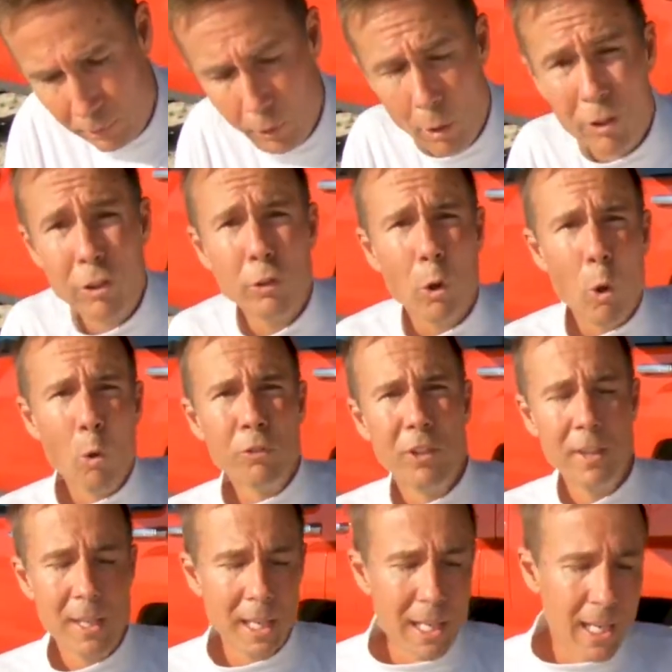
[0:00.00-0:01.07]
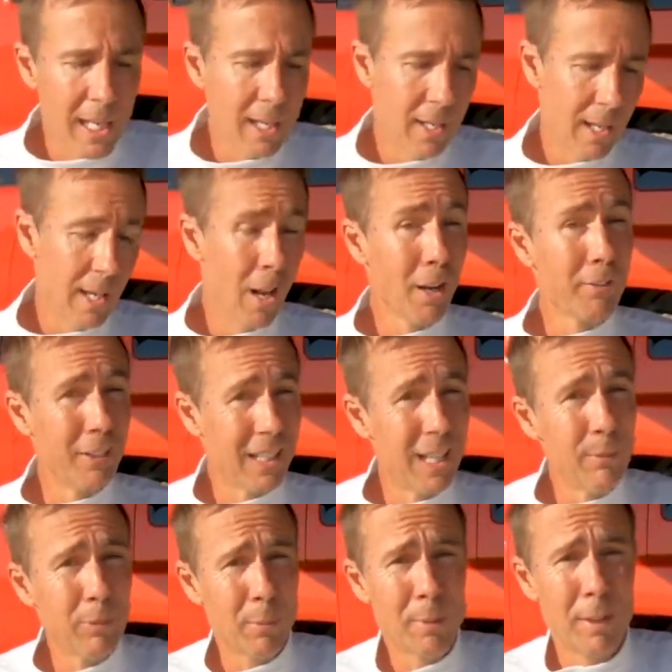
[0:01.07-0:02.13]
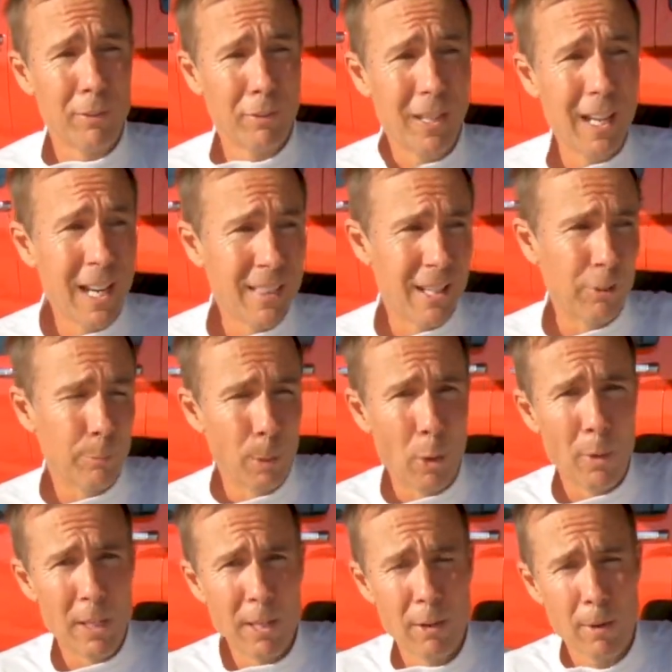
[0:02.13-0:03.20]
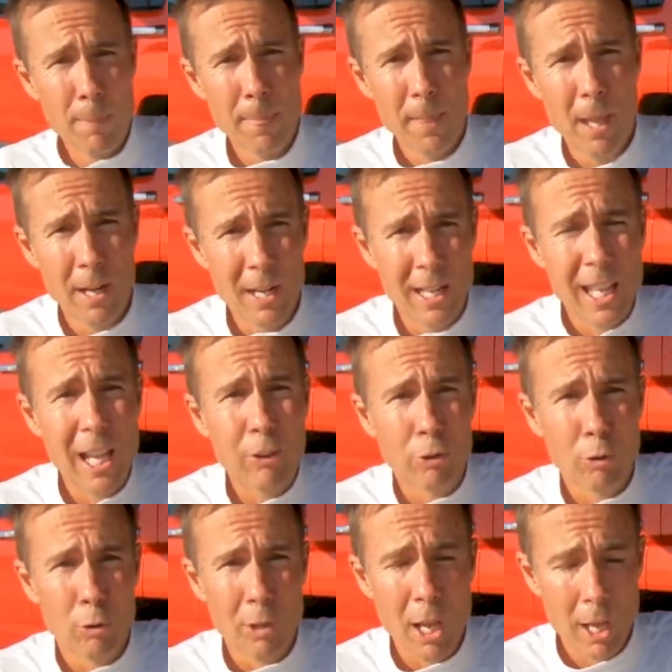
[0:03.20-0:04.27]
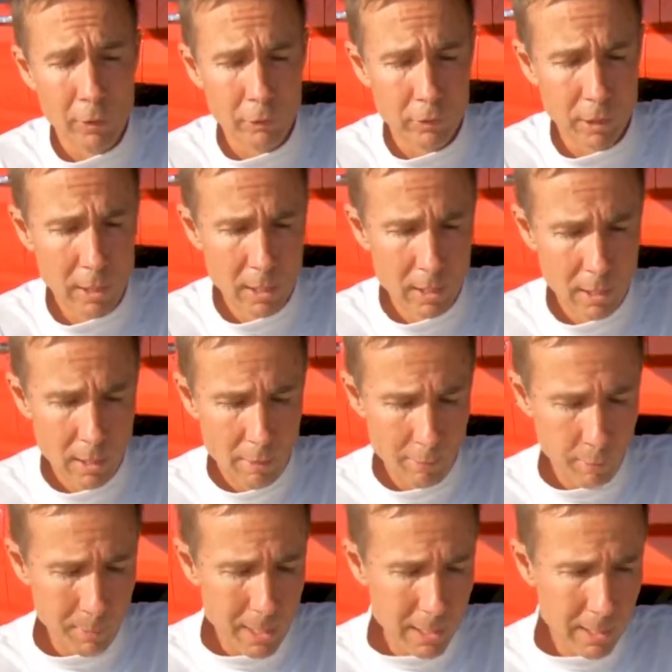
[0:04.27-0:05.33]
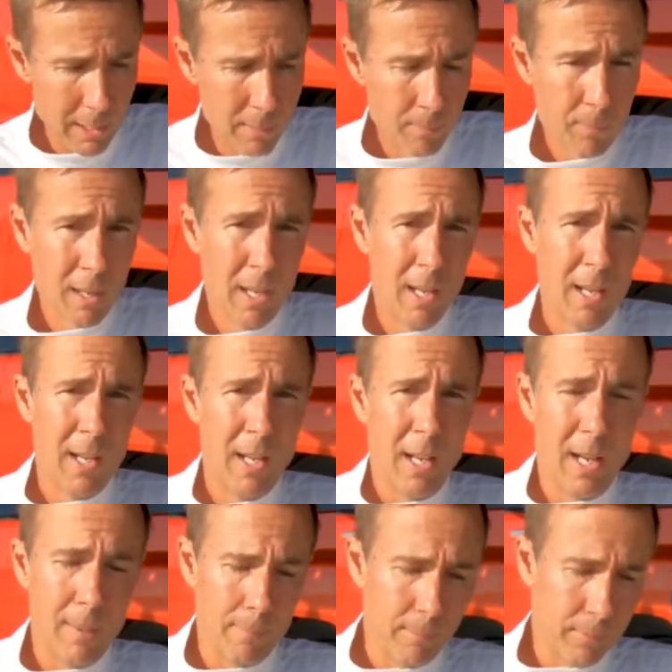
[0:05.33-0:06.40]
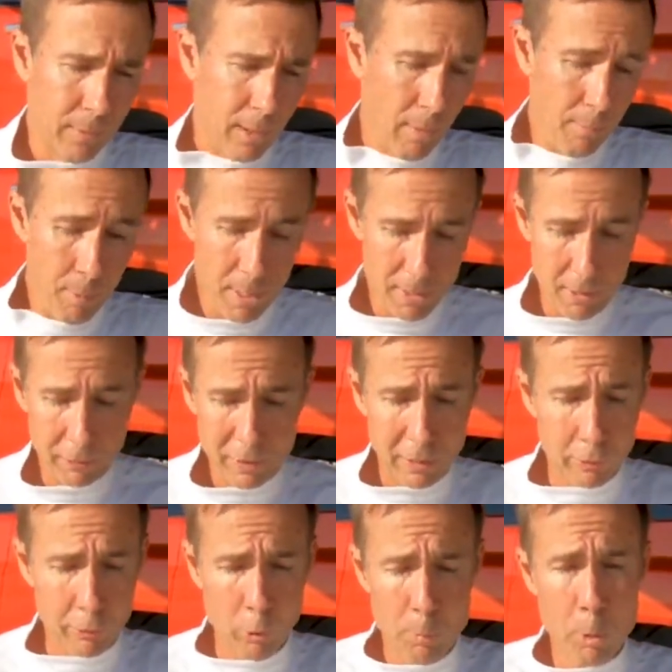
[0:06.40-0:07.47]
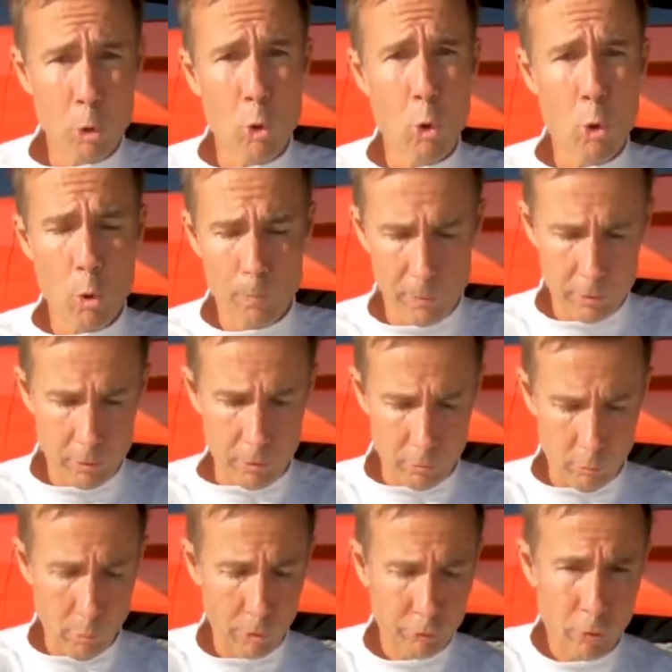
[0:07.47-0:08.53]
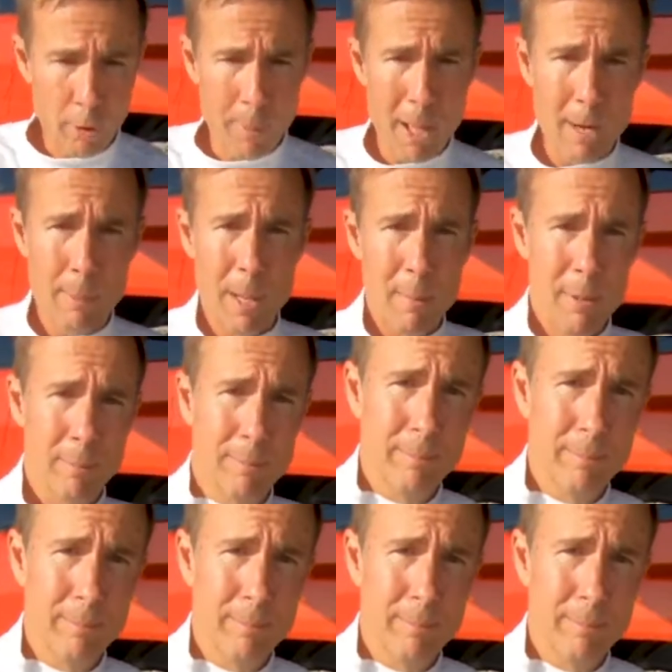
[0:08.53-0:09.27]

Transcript: So it just holds in the heat, and honestly it keeps some of the sand that's blowing here on an occasional gust from getting it. But this thing's super cool. Want to show the bottom bit?